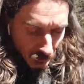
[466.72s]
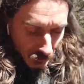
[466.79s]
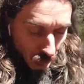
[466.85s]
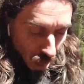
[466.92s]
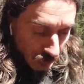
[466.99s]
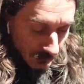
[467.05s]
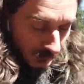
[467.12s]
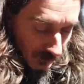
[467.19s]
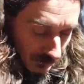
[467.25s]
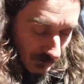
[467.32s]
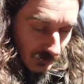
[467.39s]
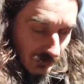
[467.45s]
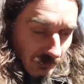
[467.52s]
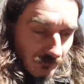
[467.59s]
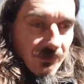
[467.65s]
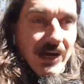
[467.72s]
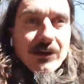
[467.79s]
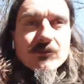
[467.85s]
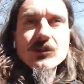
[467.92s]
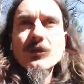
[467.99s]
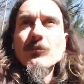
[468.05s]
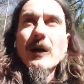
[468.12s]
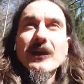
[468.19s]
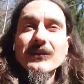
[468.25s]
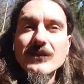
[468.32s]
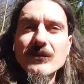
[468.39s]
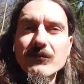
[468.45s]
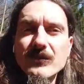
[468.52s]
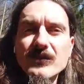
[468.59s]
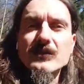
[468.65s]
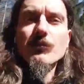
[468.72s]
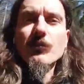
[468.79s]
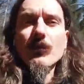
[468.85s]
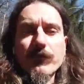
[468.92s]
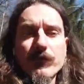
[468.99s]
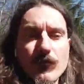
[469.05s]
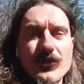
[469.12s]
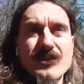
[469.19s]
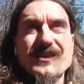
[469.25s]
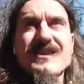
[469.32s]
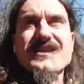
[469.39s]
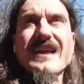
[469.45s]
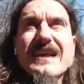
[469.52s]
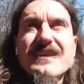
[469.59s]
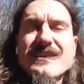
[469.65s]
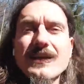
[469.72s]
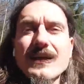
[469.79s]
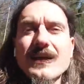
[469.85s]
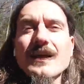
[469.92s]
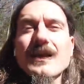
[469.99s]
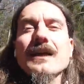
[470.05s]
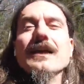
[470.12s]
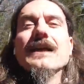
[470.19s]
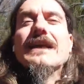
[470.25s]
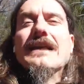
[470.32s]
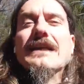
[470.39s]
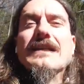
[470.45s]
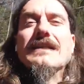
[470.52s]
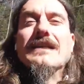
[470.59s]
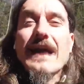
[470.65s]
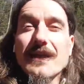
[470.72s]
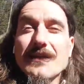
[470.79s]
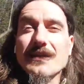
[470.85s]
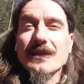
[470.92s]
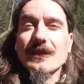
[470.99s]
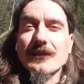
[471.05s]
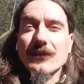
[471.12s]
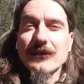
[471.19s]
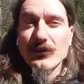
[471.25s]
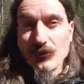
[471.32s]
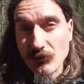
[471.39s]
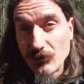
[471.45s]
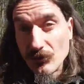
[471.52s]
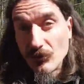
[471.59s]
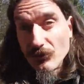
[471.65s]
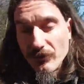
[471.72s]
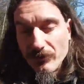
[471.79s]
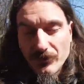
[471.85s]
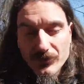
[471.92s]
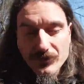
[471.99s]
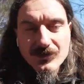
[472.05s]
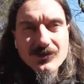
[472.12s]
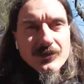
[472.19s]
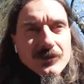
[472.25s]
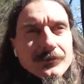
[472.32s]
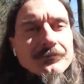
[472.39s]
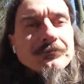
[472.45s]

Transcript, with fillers: cosmos surrounded by the invisible forces as in debt to the universe.